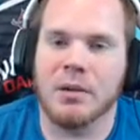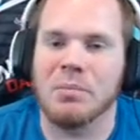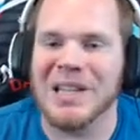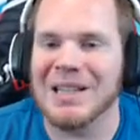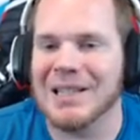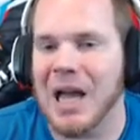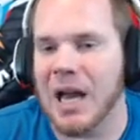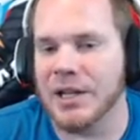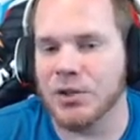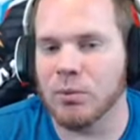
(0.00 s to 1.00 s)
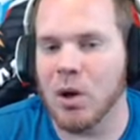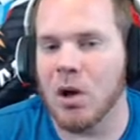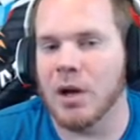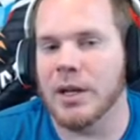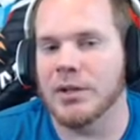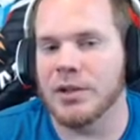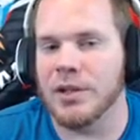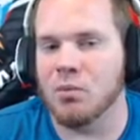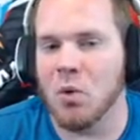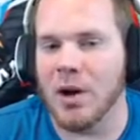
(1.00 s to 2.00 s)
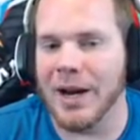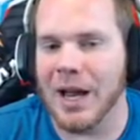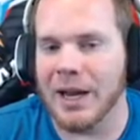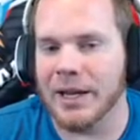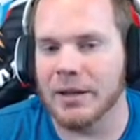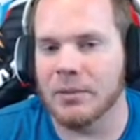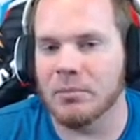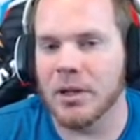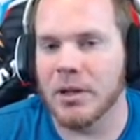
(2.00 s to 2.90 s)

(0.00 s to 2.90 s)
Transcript: because Ice Rod is the one item